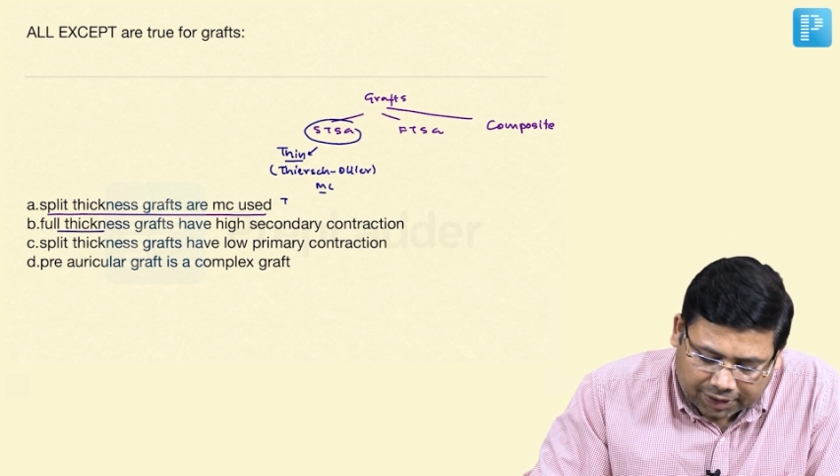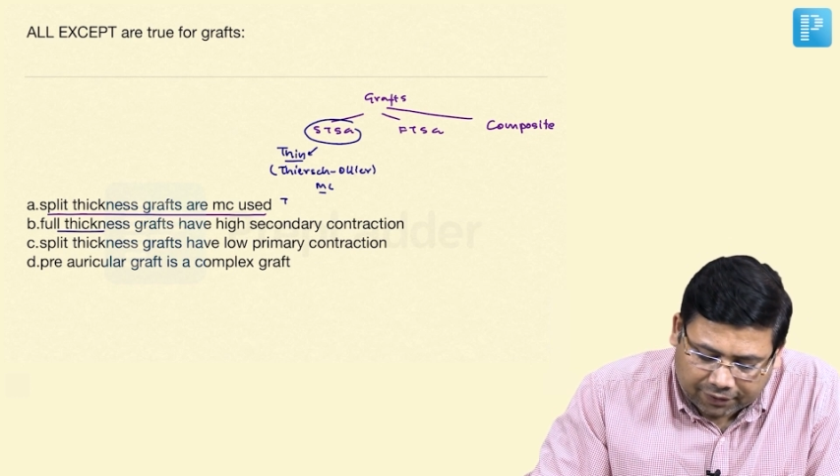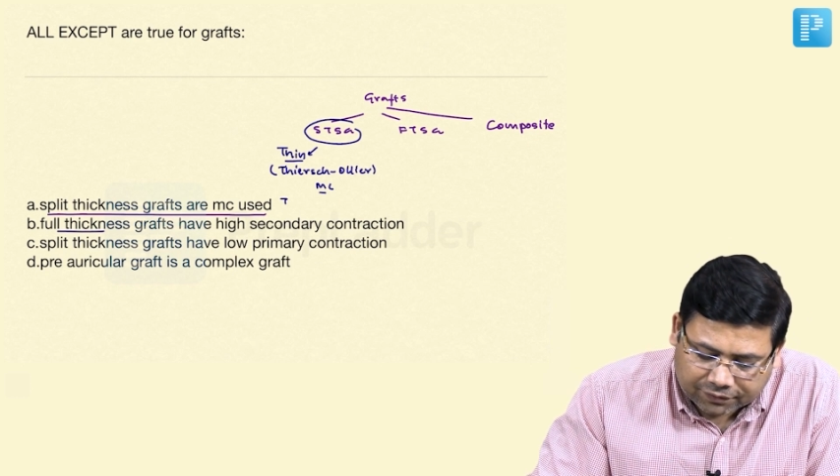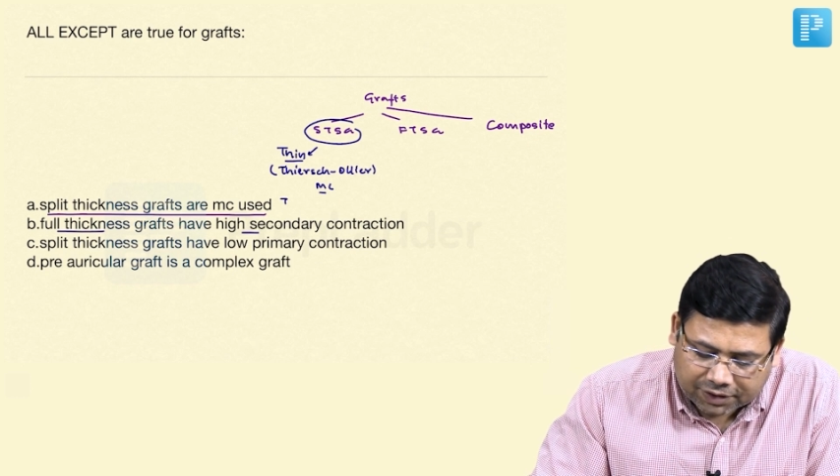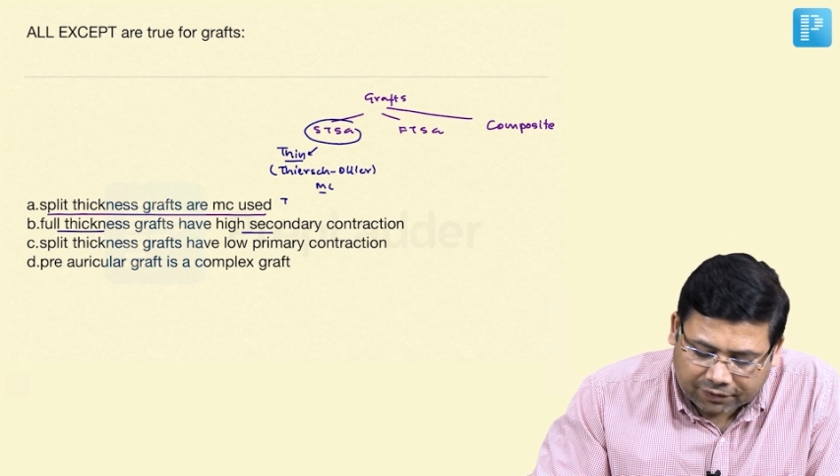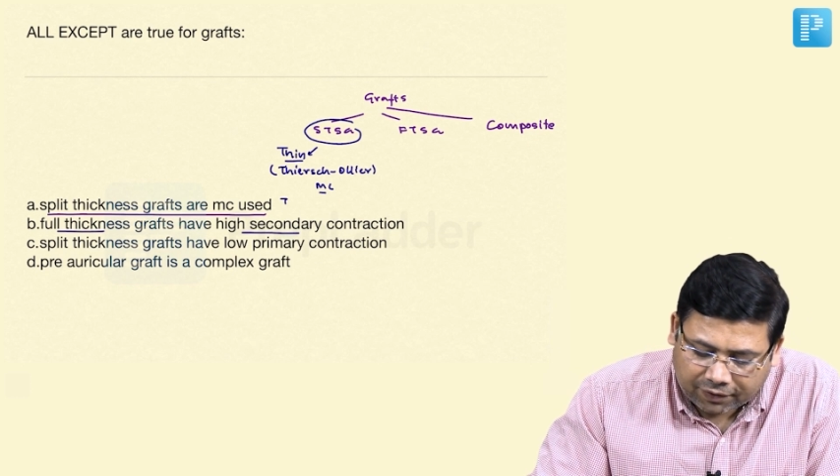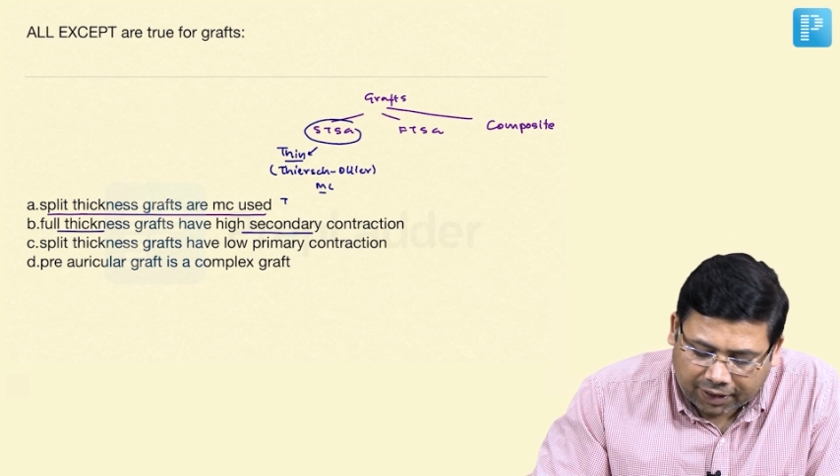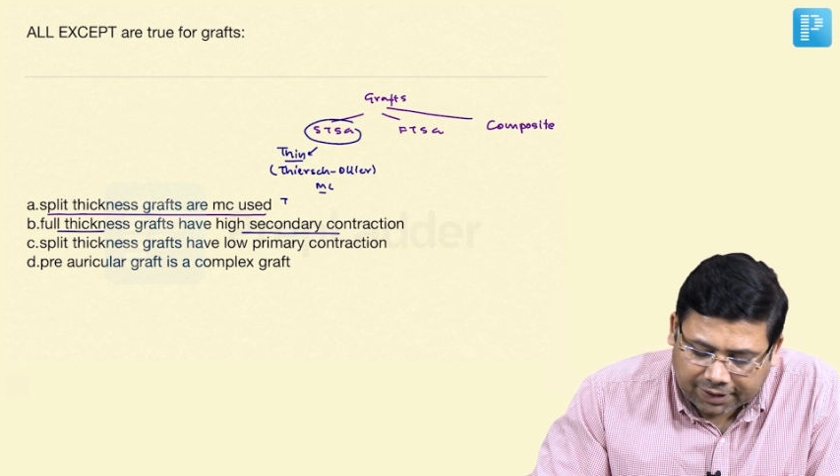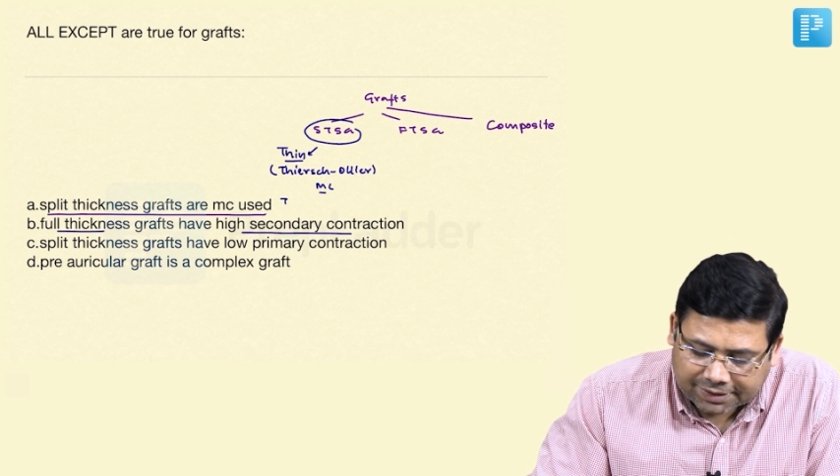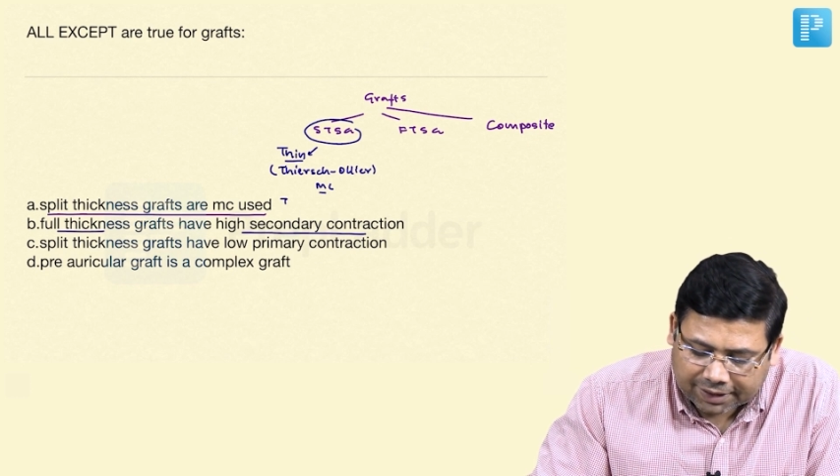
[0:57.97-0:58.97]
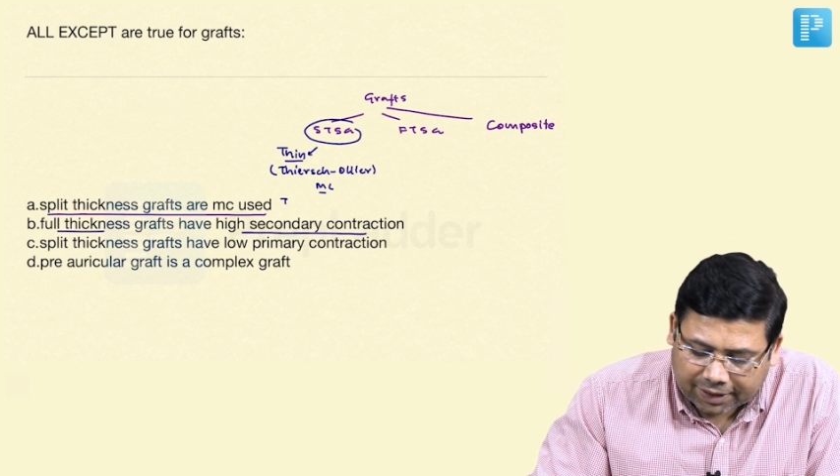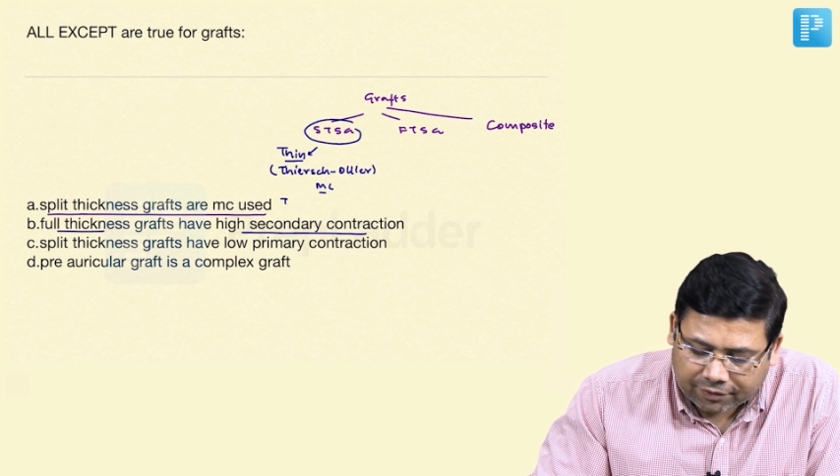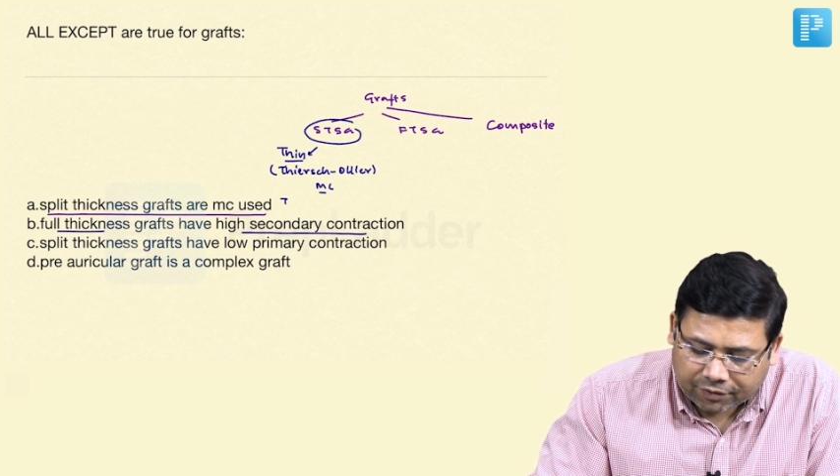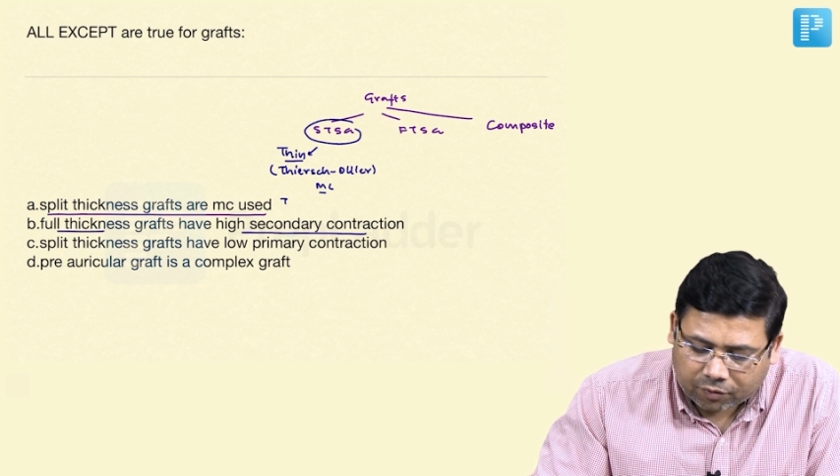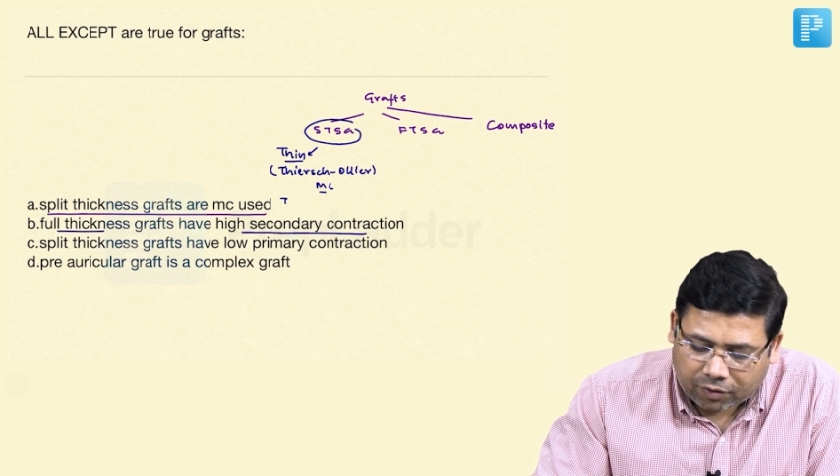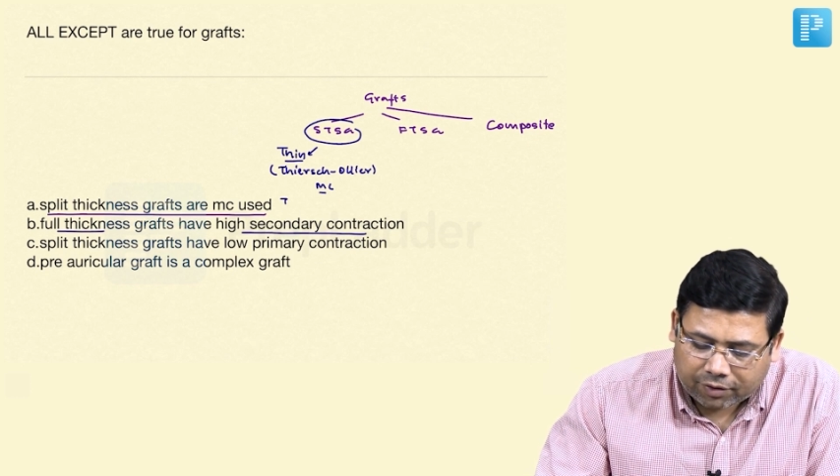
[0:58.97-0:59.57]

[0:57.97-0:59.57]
grafts have high secondary